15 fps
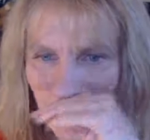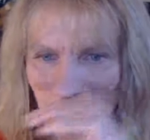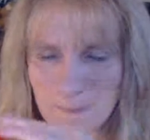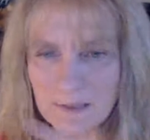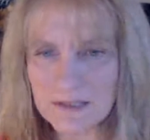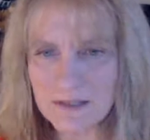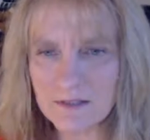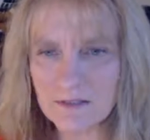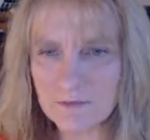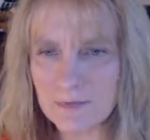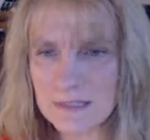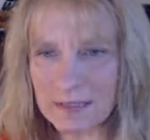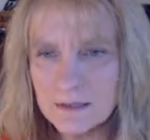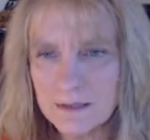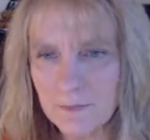must have
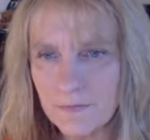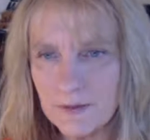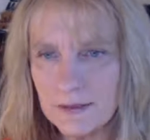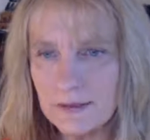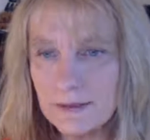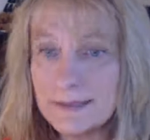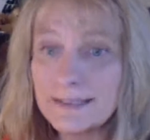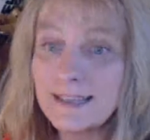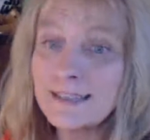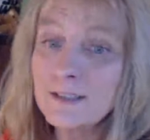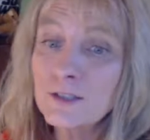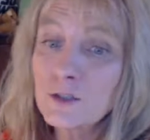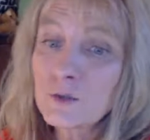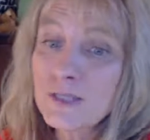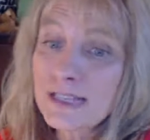missed something because I
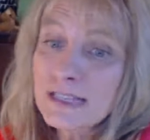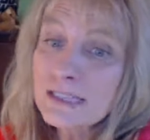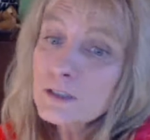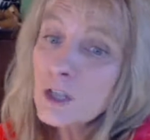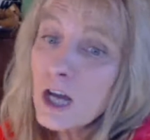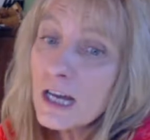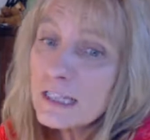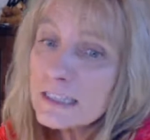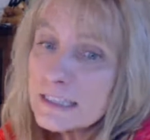do that a lot.